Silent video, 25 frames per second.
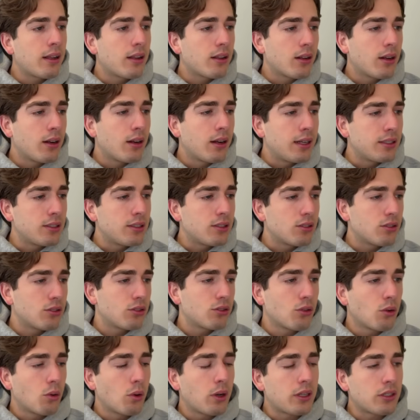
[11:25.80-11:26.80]
guys,
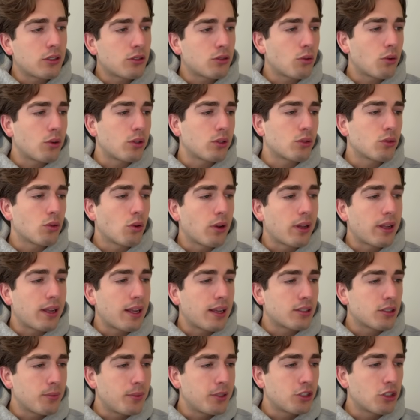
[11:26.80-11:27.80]
stalling.
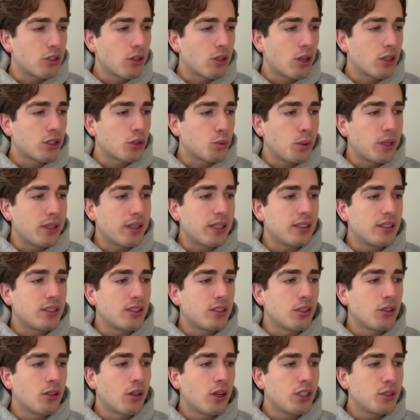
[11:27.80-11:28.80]
As I mentioned last week, this is
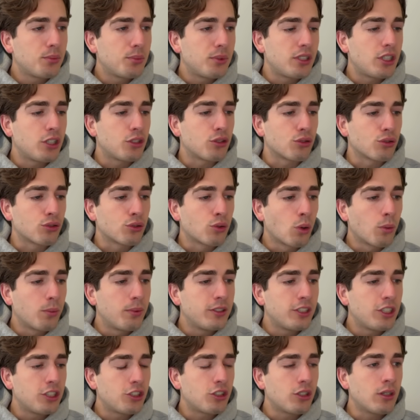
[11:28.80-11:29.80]
a nice potential short
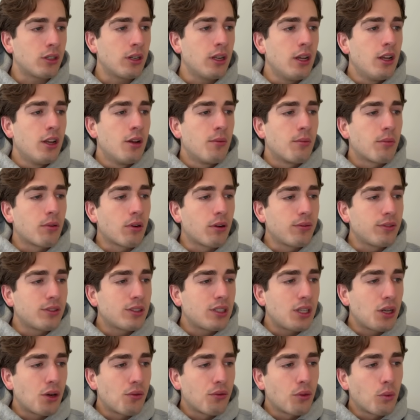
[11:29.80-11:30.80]
position, but
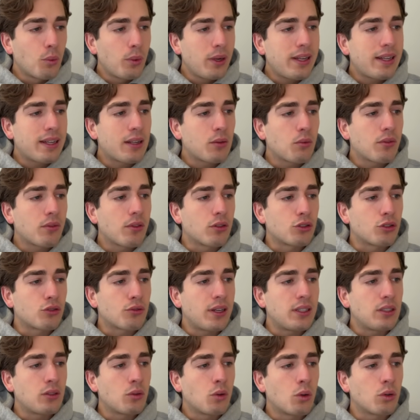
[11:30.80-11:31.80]
obviously over the weekend with those
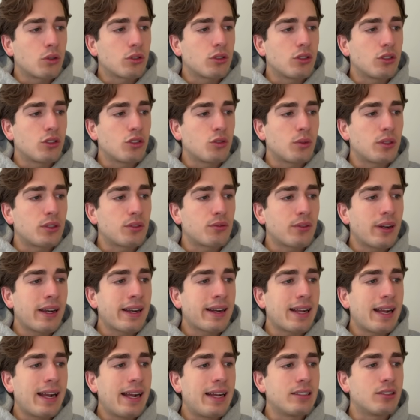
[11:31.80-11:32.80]
trade talks, the Swiss
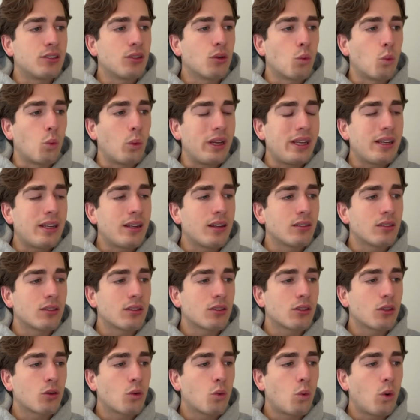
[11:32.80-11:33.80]
franc has weakened
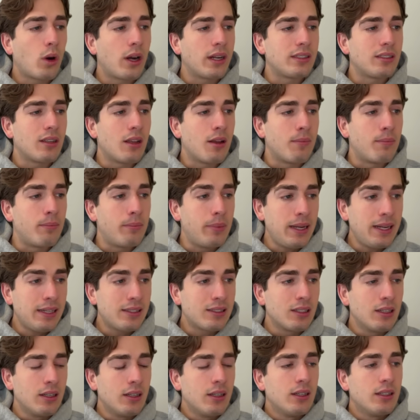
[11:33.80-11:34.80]
quite a
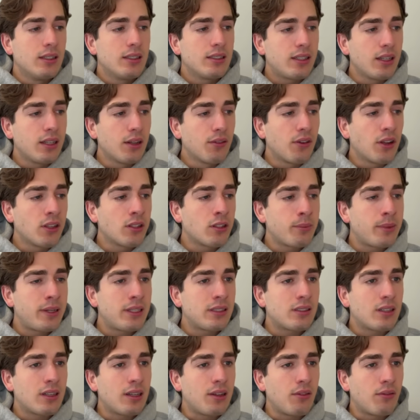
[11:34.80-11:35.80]
bit. Still
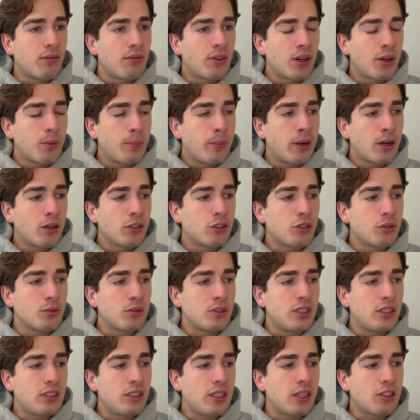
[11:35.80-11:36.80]
fundamentally very bearish
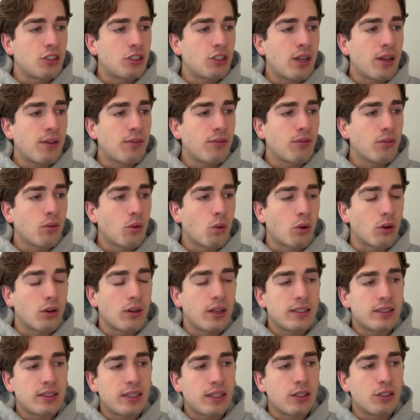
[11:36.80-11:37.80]
USDCHF, or
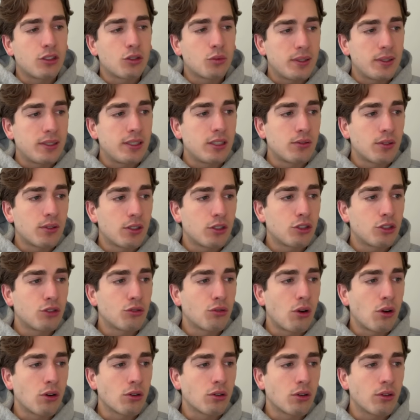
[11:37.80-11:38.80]
let's say the Swiss is very
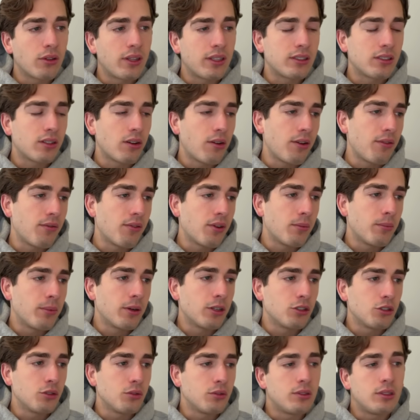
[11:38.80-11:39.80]
strong, not necessarily very
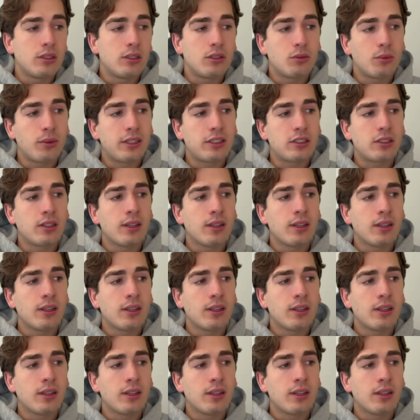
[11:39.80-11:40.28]
bearish USD Swiss,